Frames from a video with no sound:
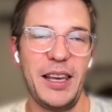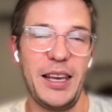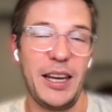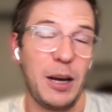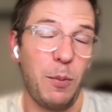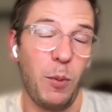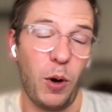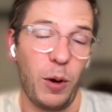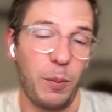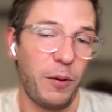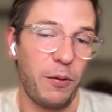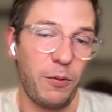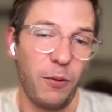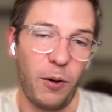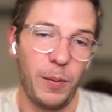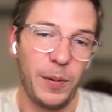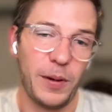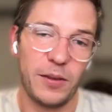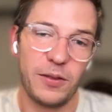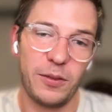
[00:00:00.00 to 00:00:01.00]
eke more
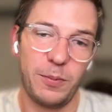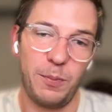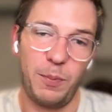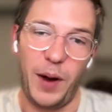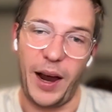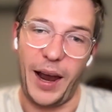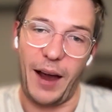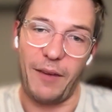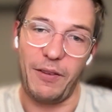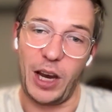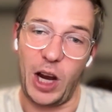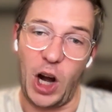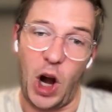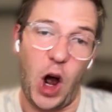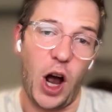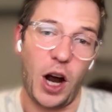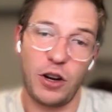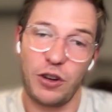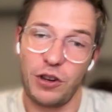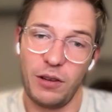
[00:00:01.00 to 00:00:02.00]
performance by having an
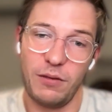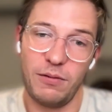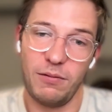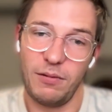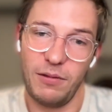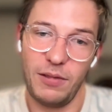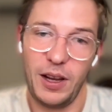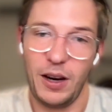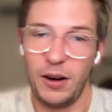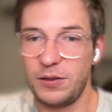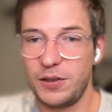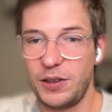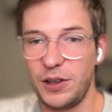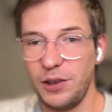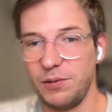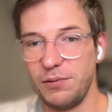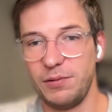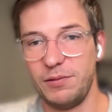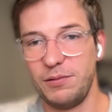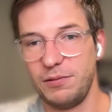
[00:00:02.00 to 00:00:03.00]
auction there
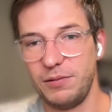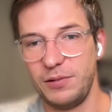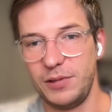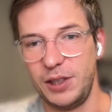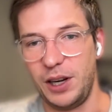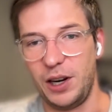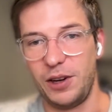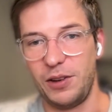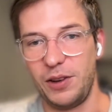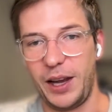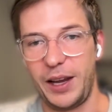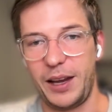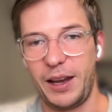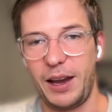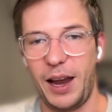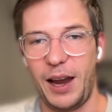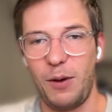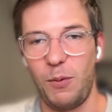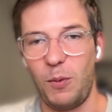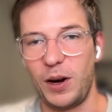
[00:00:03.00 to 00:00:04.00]
too. Like,
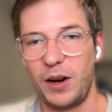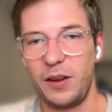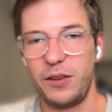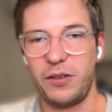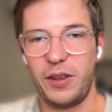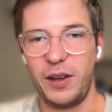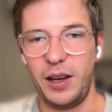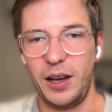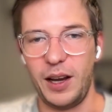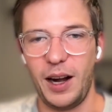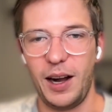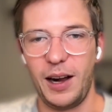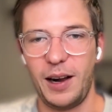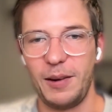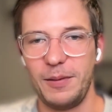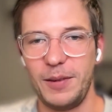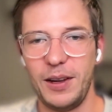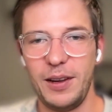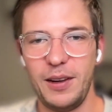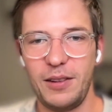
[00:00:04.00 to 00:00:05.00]
hey, what is the
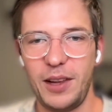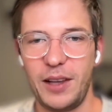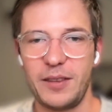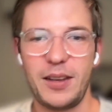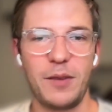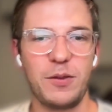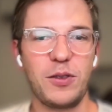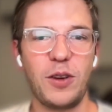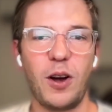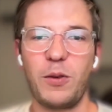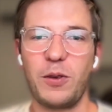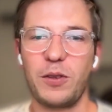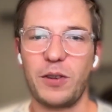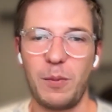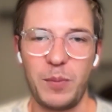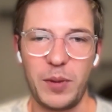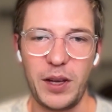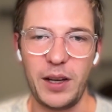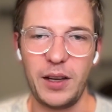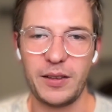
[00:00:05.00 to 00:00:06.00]
let's have solvers
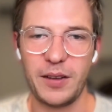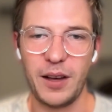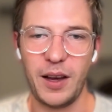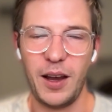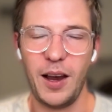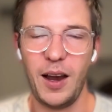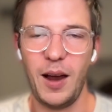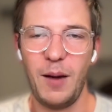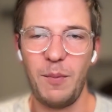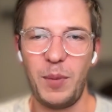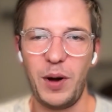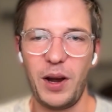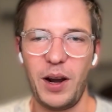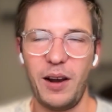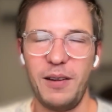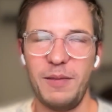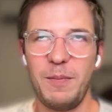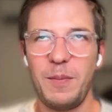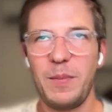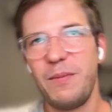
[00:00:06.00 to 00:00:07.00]
compete. But
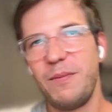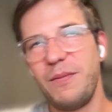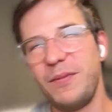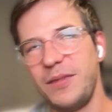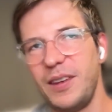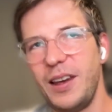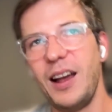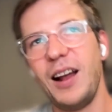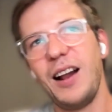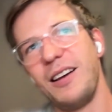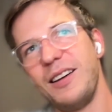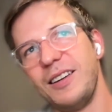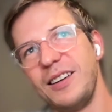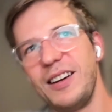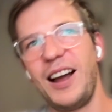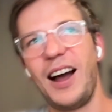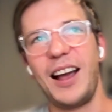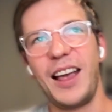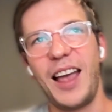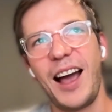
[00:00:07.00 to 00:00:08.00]

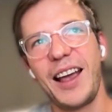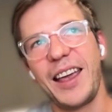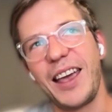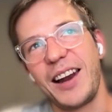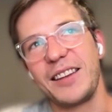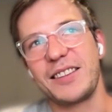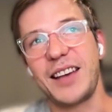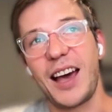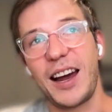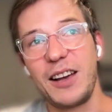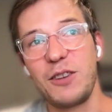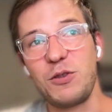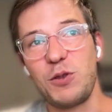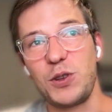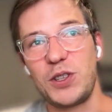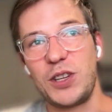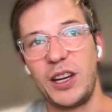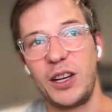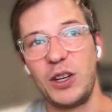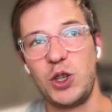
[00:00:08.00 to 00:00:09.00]
again, it's kind of
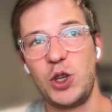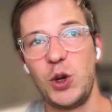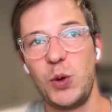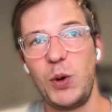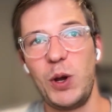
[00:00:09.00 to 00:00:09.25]
interesting.